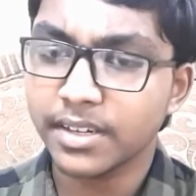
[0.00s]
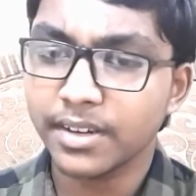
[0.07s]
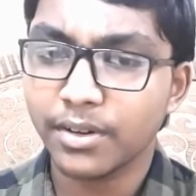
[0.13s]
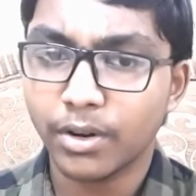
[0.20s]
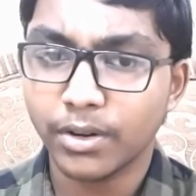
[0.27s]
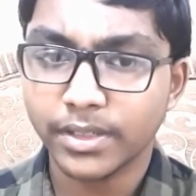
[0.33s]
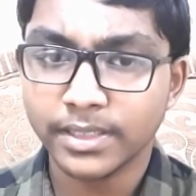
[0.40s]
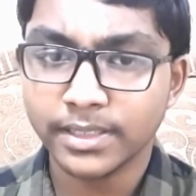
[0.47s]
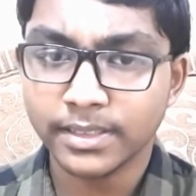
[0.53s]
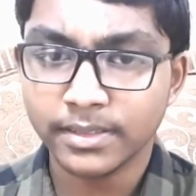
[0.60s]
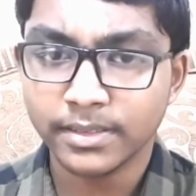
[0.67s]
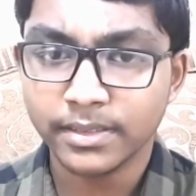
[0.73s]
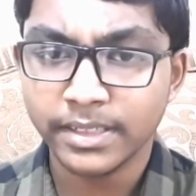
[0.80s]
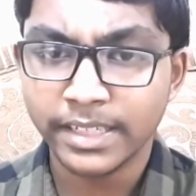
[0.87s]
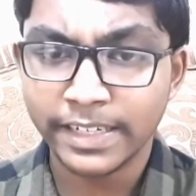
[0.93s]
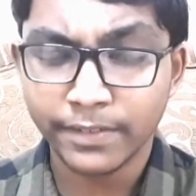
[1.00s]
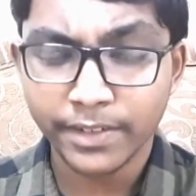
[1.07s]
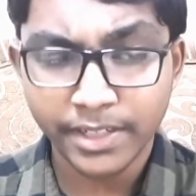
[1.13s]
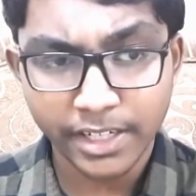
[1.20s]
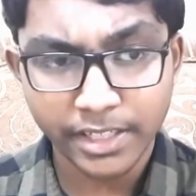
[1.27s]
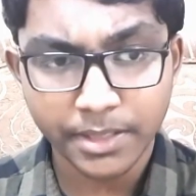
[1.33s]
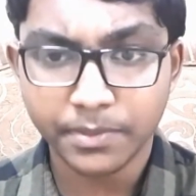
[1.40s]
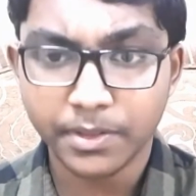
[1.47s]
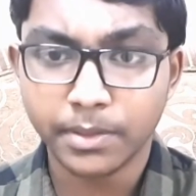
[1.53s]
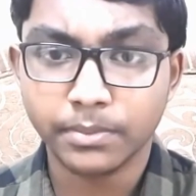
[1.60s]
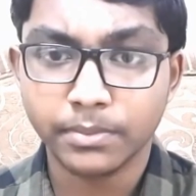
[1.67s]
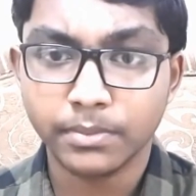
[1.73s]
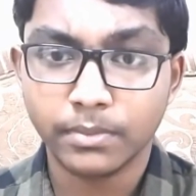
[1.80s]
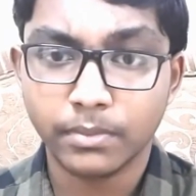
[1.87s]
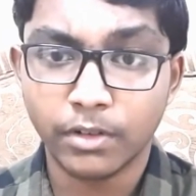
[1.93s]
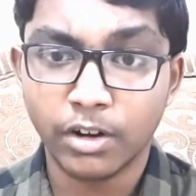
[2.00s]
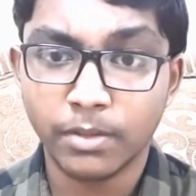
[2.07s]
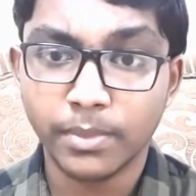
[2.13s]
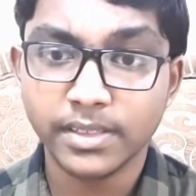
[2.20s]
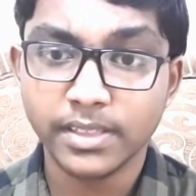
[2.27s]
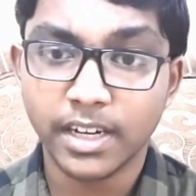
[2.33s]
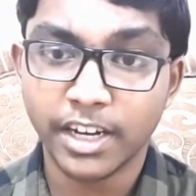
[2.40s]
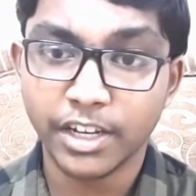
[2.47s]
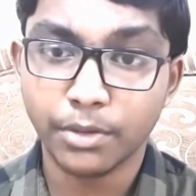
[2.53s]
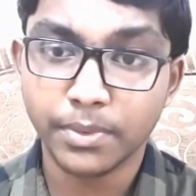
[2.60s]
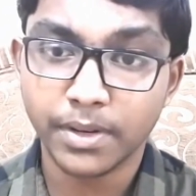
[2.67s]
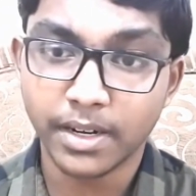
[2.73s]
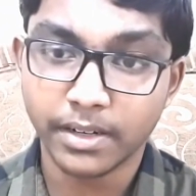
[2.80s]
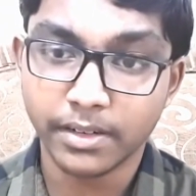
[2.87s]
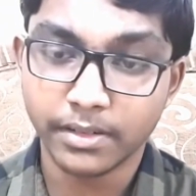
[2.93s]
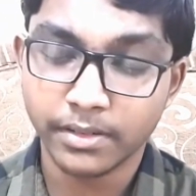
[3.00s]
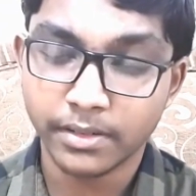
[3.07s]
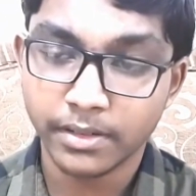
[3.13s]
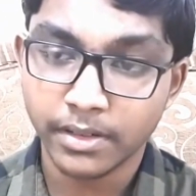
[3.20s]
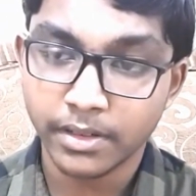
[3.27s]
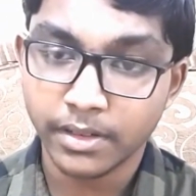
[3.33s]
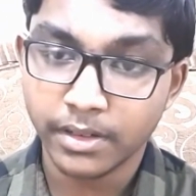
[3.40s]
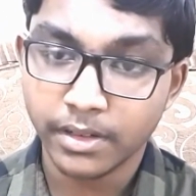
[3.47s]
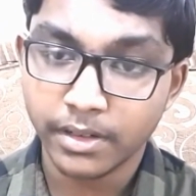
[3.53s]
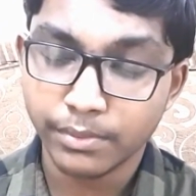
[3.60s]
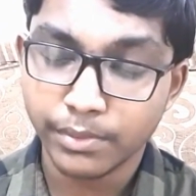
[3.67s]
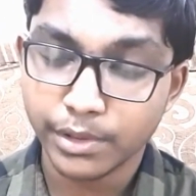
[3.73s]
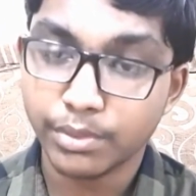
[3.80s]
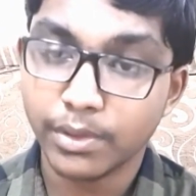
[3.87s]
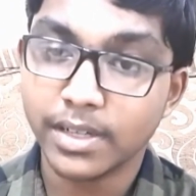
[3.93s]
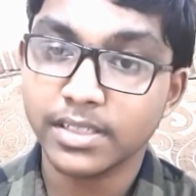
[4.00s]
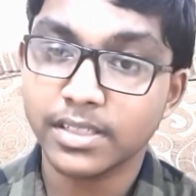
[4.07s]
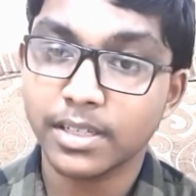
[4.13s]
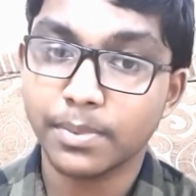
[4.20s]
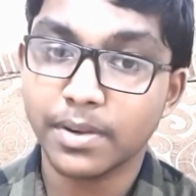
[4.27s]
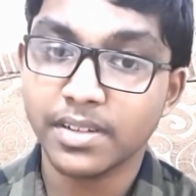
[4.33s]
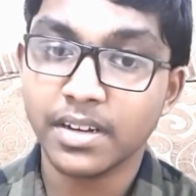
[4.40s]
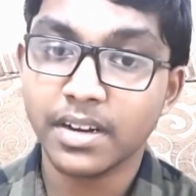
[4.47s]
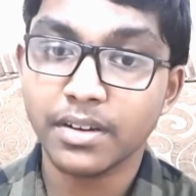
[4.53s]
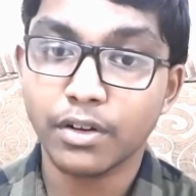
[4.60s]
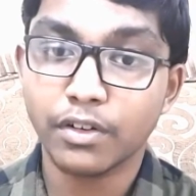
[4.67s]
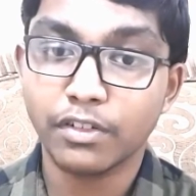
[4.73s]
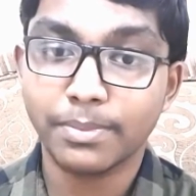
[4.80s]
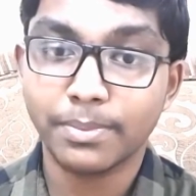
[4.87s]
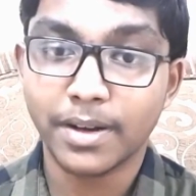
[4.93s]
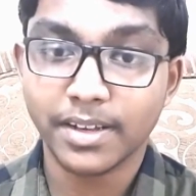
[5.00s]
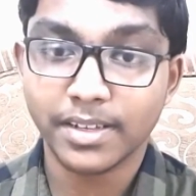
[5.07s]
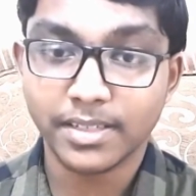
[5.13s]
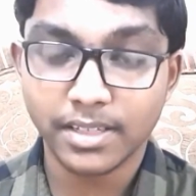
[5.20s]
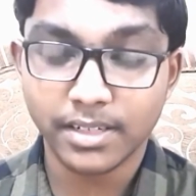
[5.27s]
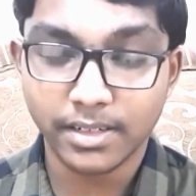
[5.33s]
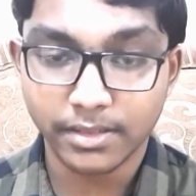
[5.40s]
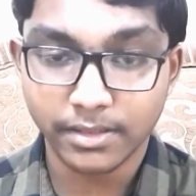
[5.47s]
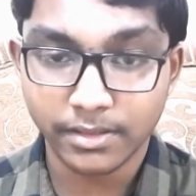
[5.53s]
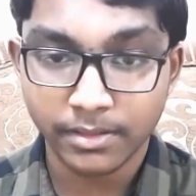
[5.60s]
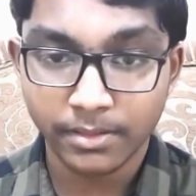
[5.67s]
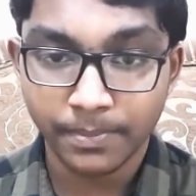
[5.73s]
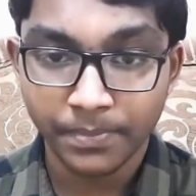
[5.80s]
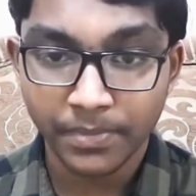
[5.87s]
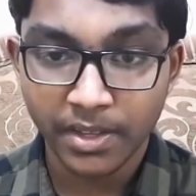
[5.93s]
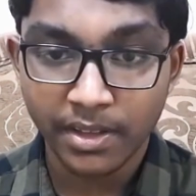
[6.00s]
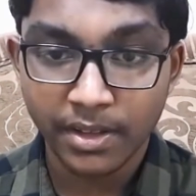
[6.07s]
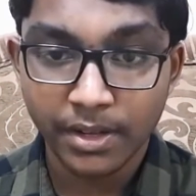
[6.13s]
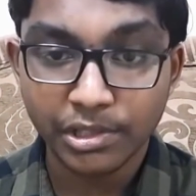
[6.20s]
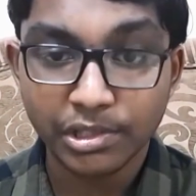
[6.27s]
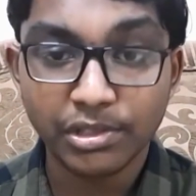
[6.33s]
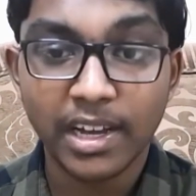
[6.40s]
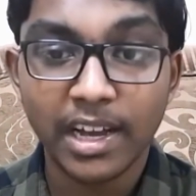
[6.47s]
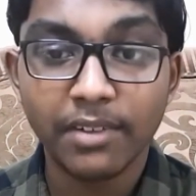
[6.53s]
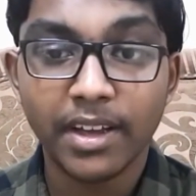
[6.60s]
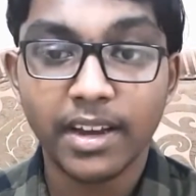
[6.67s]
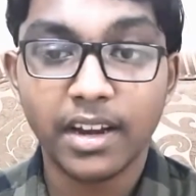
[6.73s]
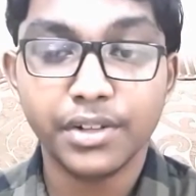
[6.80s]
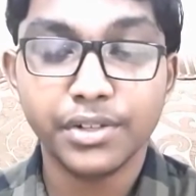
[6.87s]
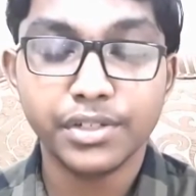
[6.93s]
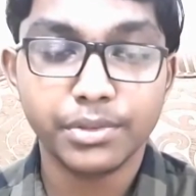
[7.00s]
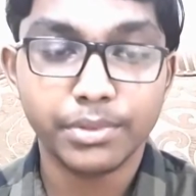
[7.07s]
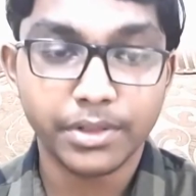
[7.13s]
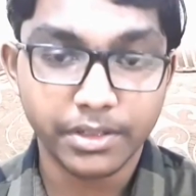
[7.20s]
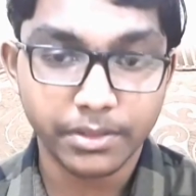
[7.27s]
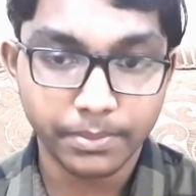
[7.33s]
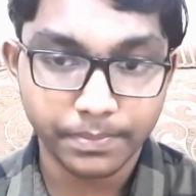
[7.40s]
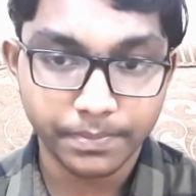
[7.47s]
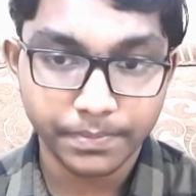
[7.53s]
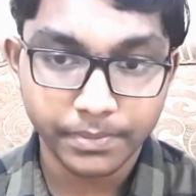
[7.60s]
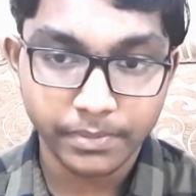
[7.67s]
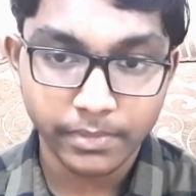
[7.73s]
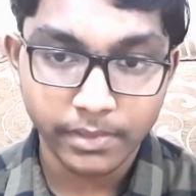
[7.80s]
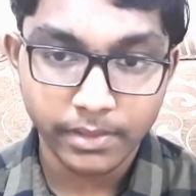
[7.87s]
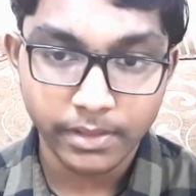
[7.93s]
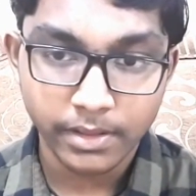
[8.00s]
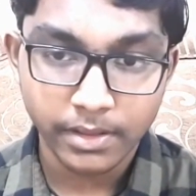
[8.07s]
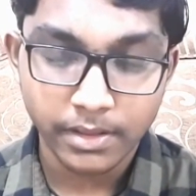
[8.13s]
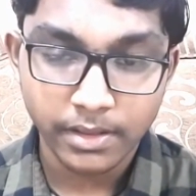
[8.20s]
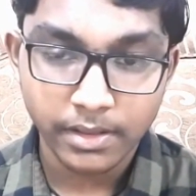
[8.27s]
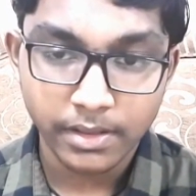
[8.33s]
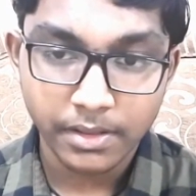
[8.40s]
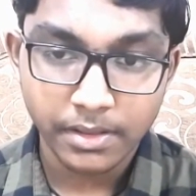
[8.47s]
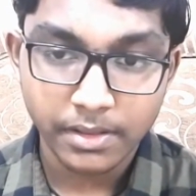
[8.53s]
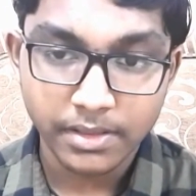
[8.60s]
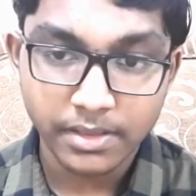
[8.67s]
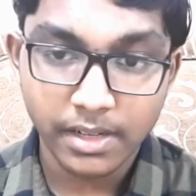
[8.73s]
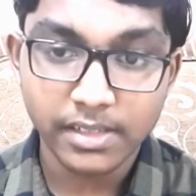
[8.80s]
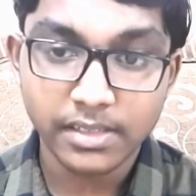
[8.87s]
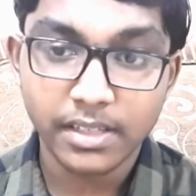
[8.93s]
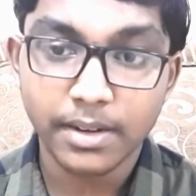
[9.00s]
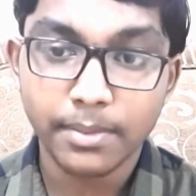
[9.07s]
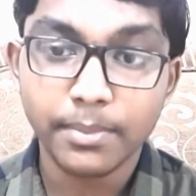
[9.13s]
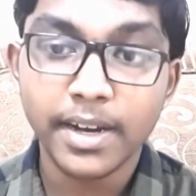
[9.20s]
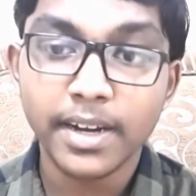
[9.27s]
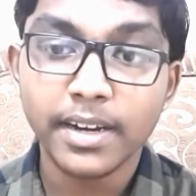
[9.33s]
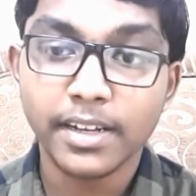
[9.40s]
got an invitation from Muhammad Ayub Khan, which was the President of Pakistan, to have a lunch with him. Sasthri made a